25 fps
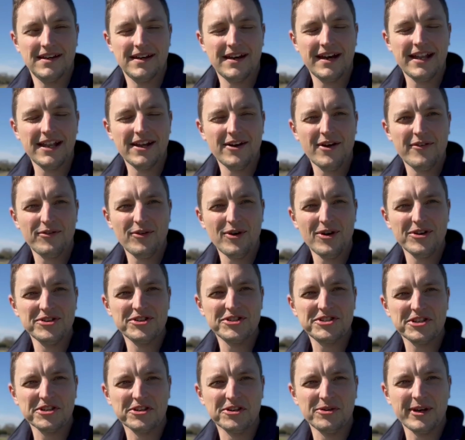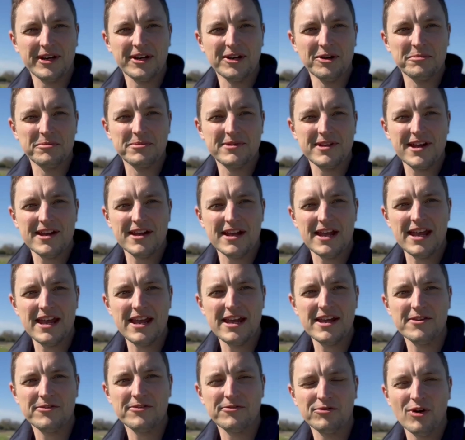Hello everyone, just a quick update
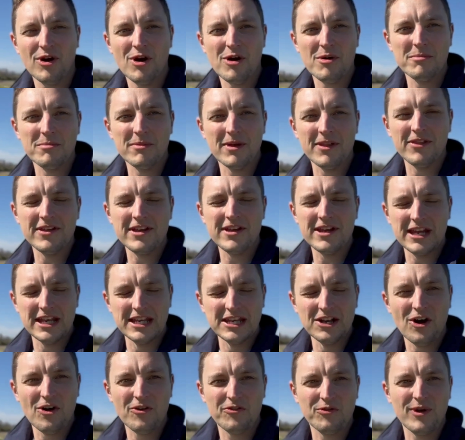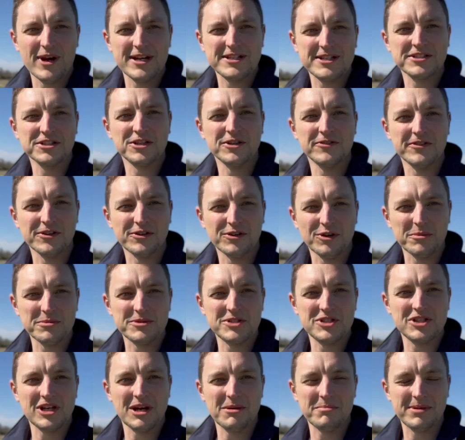here from the Northwest Cover
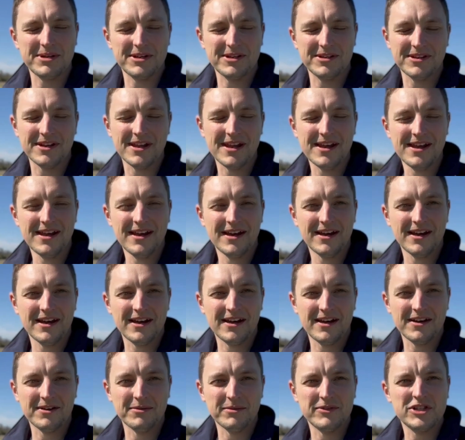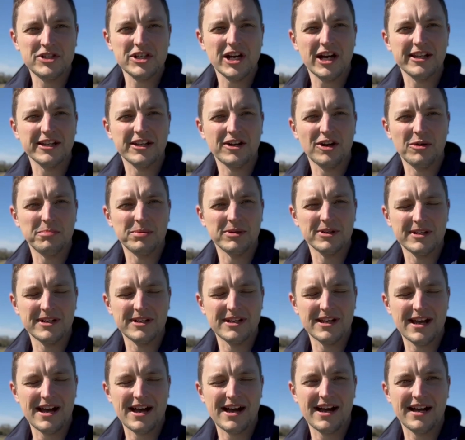Crops Champion with Charlie
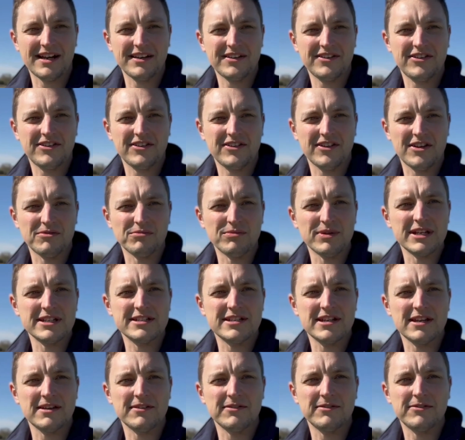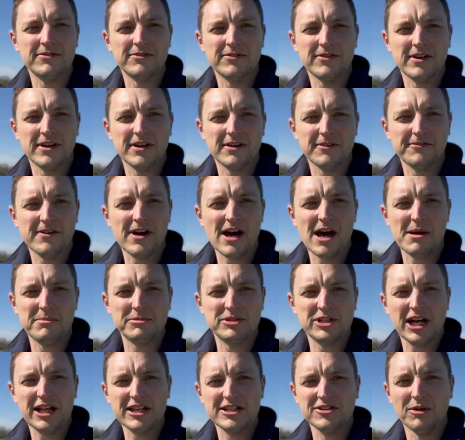Copley at Reaseheath Farm.
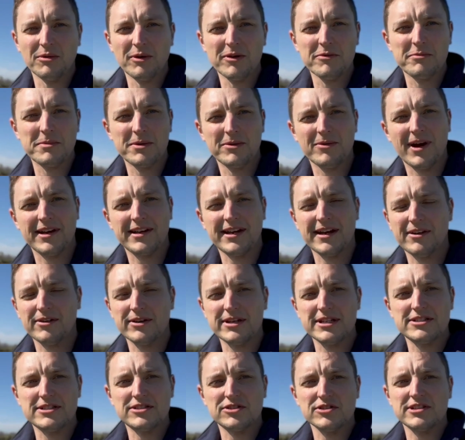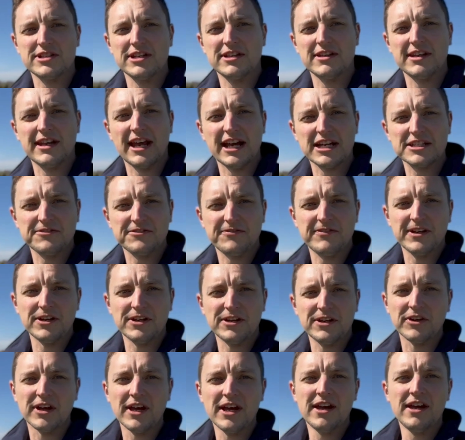Charlie's not with me right now, he's just in the next
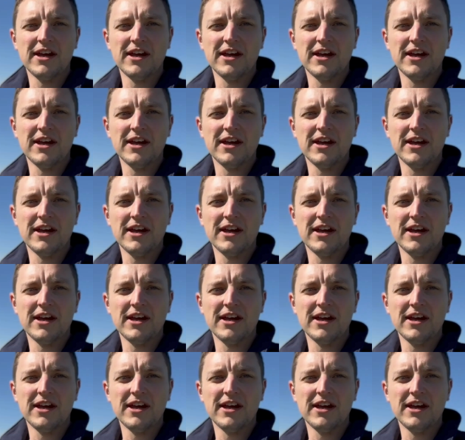field